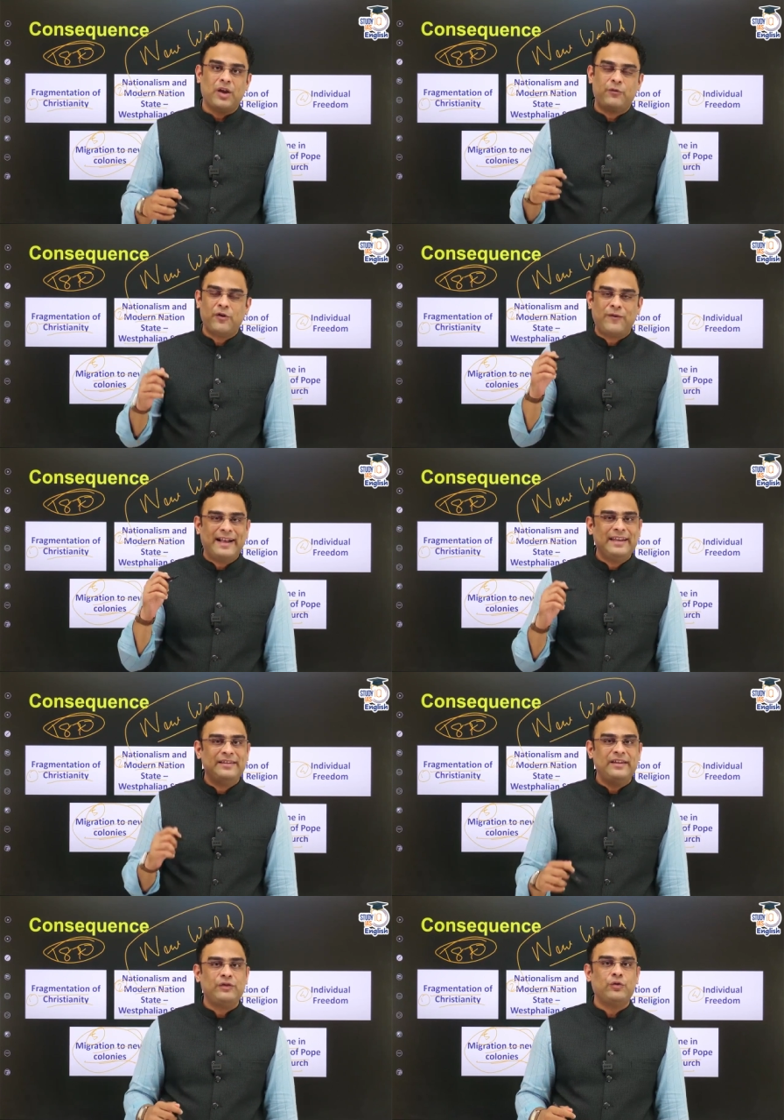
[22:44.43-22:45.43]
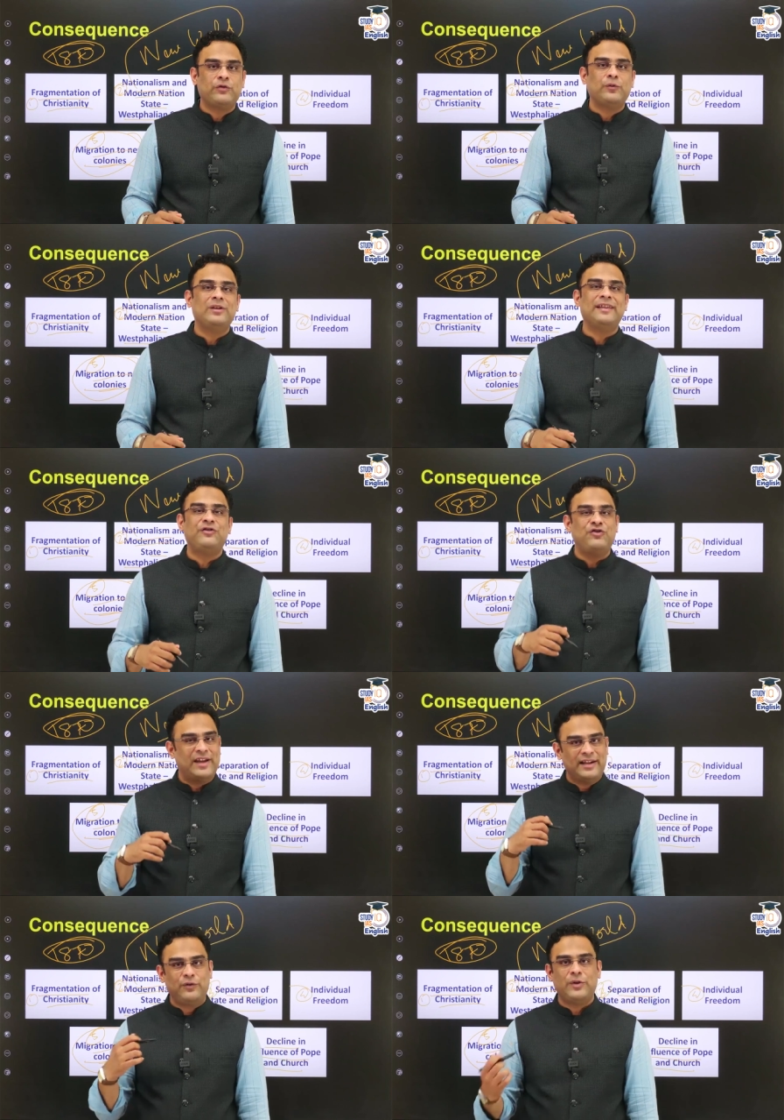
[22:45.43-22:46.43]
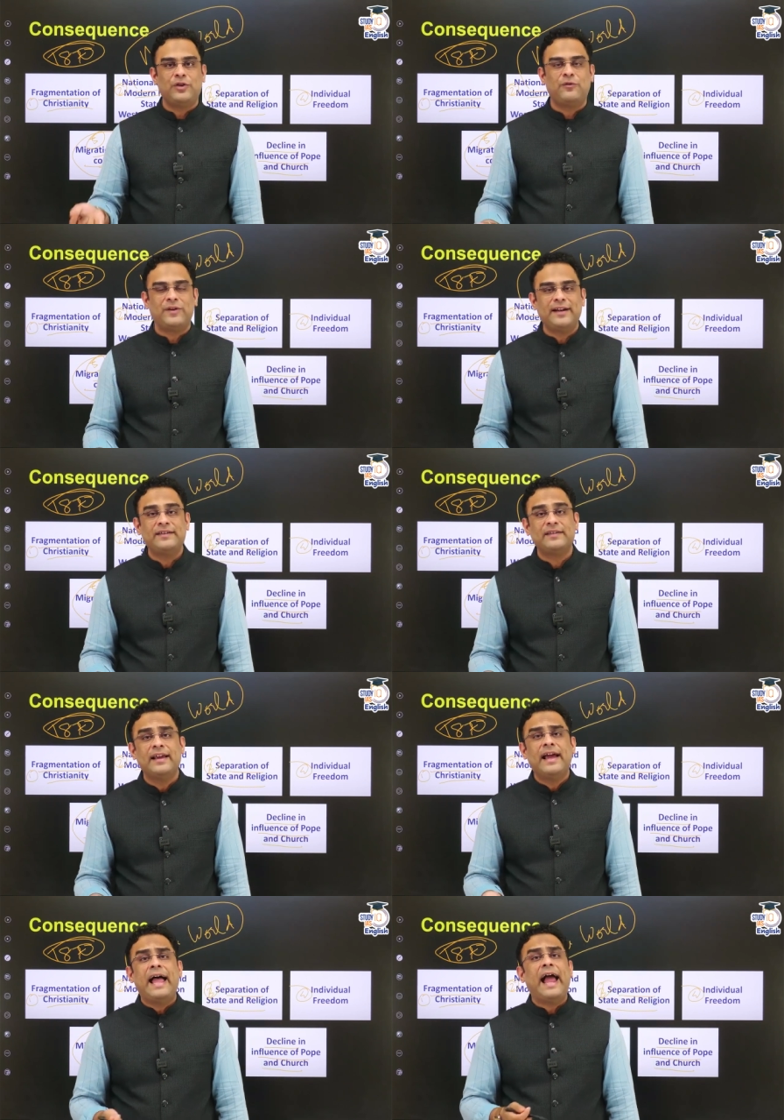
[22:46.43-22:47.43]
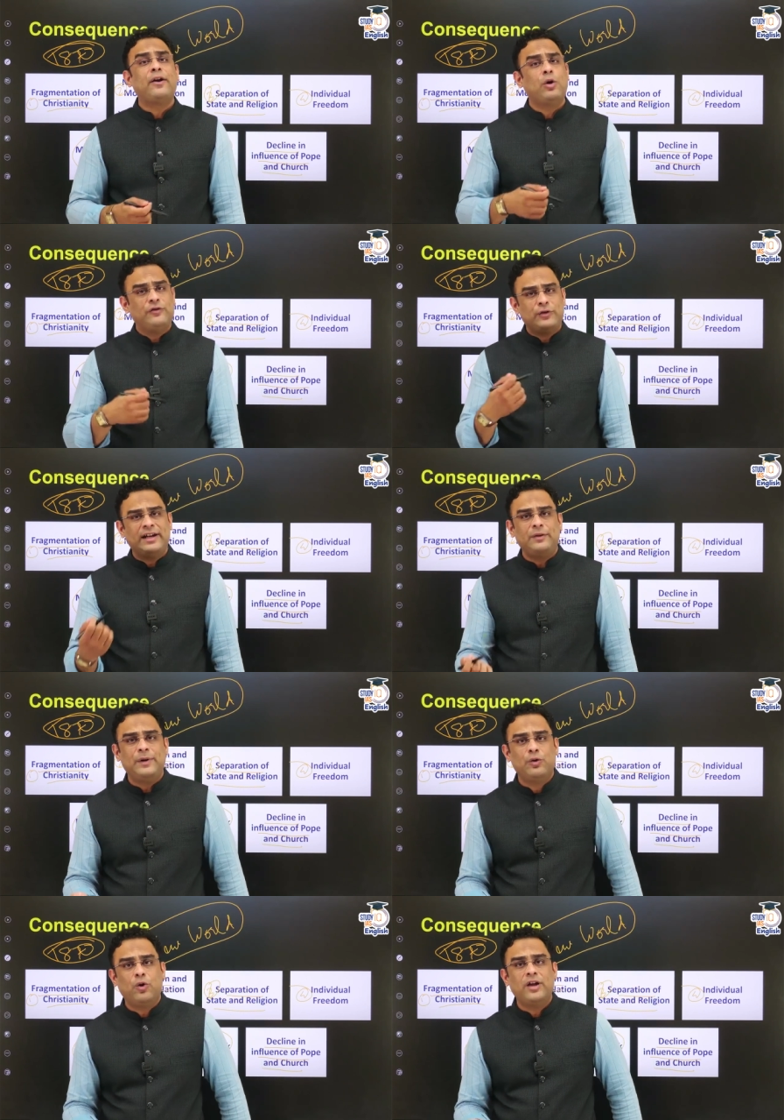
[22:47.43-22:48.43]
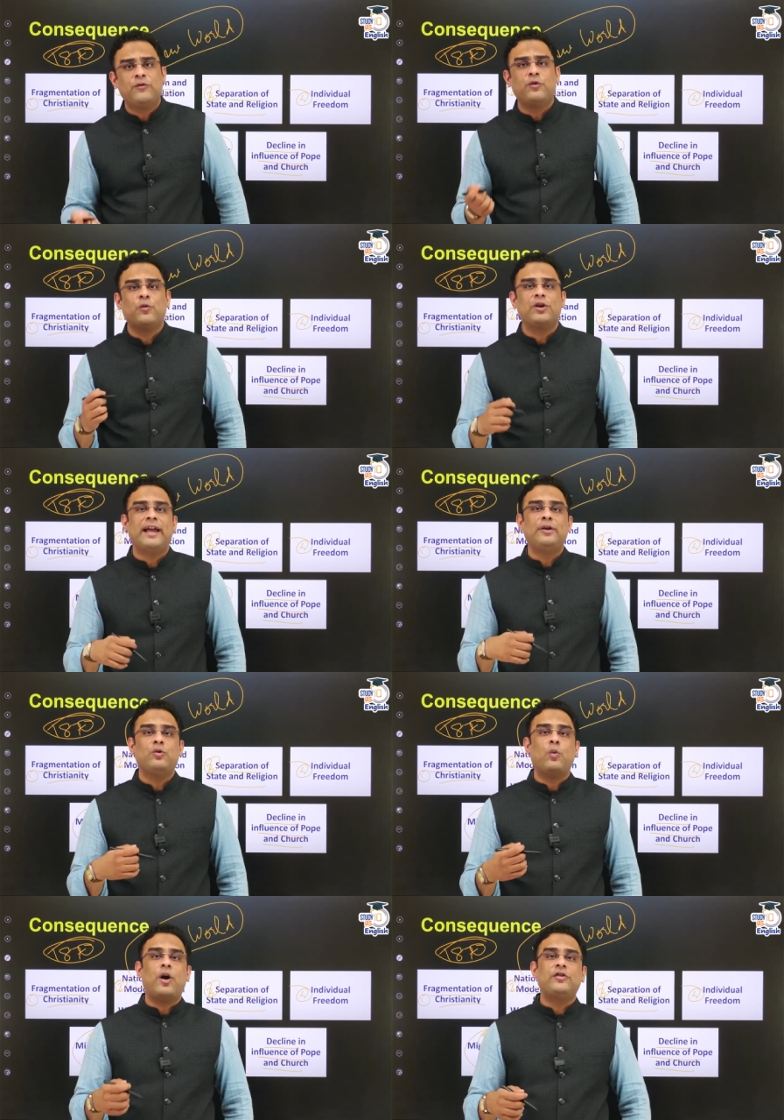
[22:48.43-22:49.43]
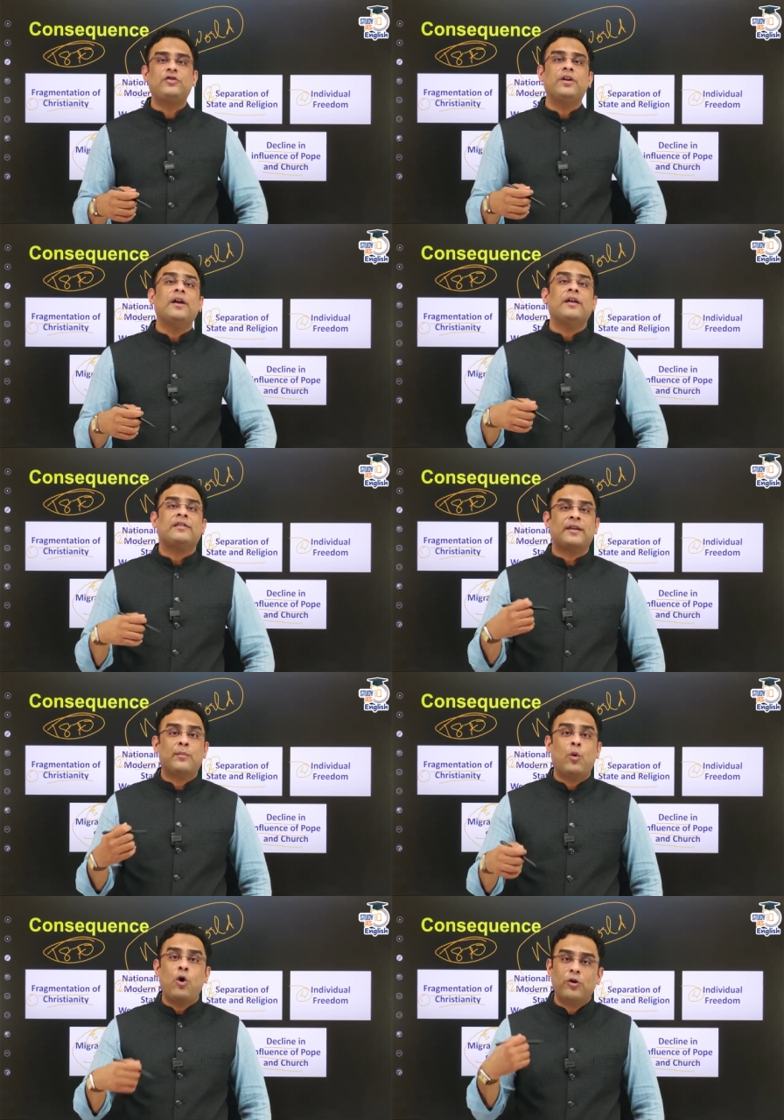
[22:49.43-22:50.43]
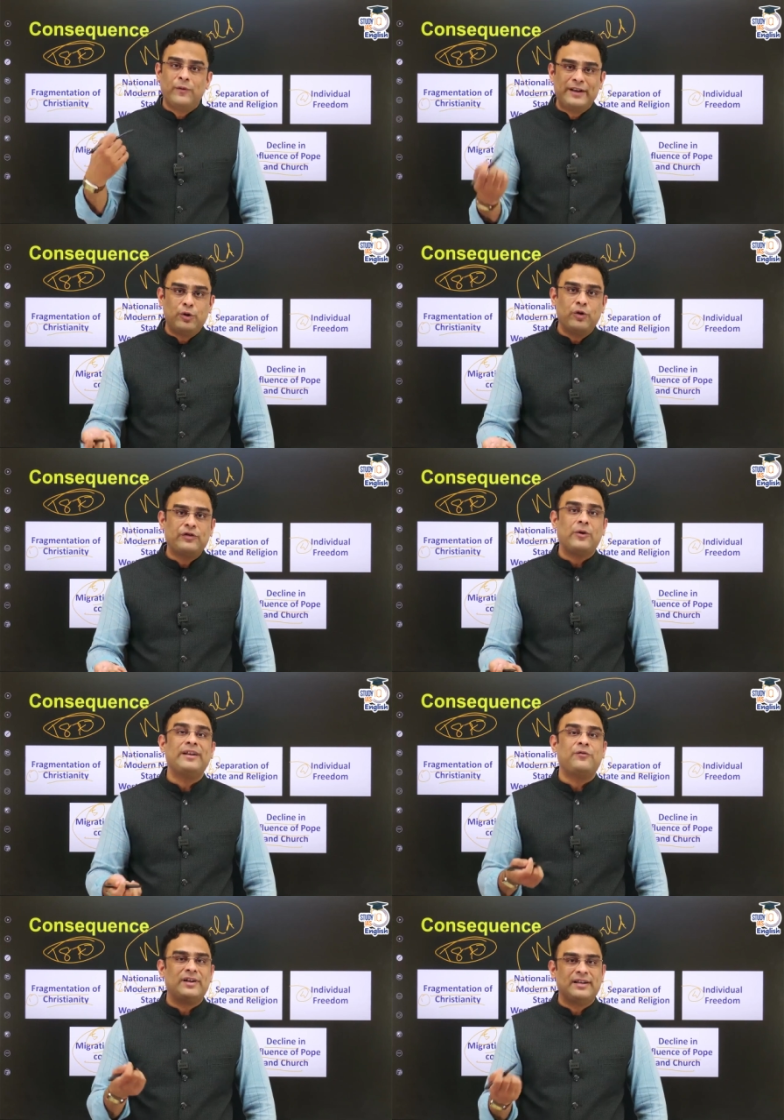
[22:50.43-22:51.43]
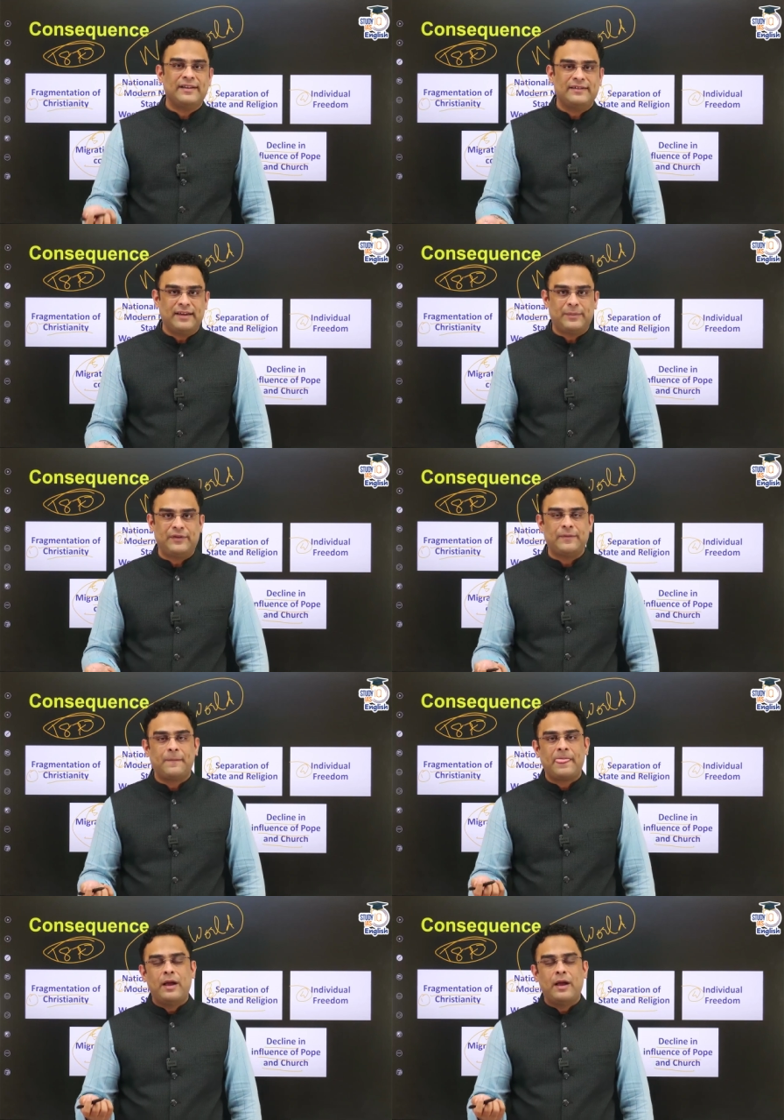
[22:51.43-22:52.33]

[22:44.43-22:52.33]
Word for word: If you're finding these useful, then share it with your friends. And also let me know if you would like to watch some more videos on different concepts.